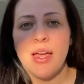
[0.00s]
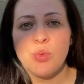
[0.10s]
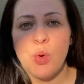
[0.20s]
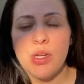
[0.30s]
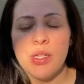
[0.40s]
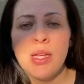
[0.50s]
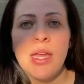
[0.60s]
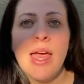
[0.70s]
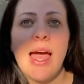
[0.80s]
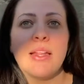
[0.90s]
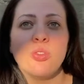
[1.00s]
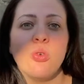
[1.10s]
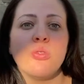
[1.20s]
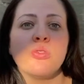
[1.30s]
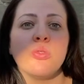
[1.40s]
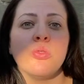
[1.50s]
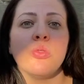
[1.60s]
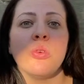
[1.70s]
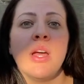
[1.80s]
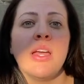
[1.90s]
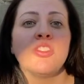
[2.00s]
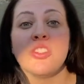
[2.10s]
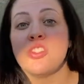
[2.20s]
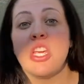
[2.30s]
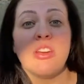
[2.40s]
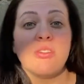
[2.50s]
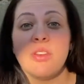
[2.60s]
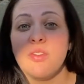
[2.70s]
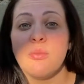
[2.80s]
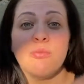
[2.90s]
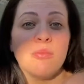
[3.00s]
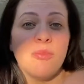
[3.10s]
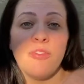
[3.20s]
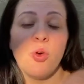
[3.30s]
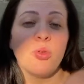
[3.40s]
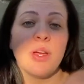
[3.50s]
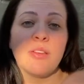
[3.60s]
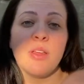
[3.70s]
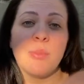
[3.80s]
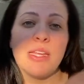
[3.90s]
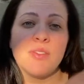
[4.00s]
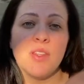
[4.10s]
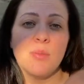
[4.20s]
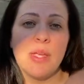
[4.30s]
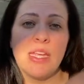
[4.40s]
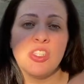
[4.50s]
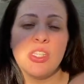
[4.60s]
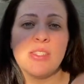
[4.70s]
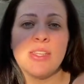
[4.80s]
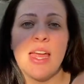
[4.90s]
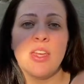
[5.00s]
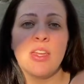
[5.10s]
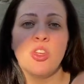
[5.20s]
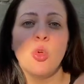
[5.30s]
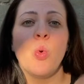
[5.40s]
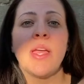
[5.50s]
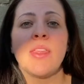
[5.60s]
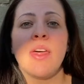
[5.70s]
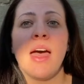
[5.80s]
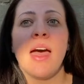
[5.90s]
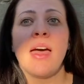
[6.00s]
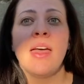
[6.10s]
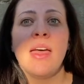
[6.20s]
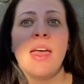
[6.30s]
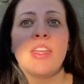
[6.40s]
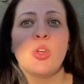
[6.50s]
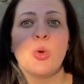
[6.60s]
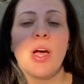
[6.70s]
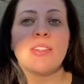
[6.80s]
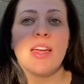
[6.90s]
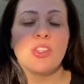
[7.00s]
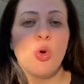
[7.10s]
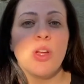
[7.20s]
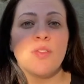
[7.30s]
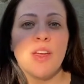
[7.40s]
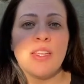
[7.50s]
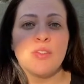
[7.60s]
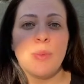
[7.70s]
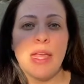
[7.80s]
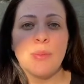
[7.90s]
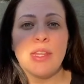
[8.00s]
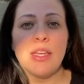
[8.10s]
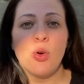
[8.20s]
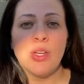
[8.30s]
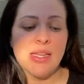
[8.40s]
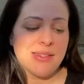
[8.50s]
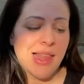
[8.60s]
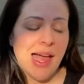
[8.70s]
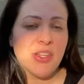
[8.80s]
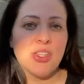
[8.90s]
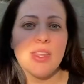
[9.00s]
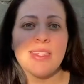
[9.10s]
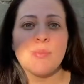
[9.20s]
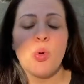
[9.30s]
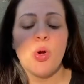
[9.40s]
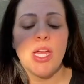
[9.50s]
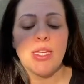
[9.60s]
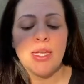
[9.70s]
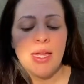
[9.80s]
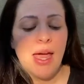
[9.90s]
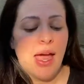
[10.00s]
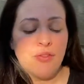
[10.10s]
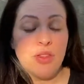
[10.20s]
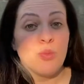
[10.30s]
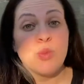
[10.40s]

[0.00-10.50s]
one, and also just generally from following like breastfeeding pages and knowing that, you know, I'd got advice from Emily on his latch at this point. Everything was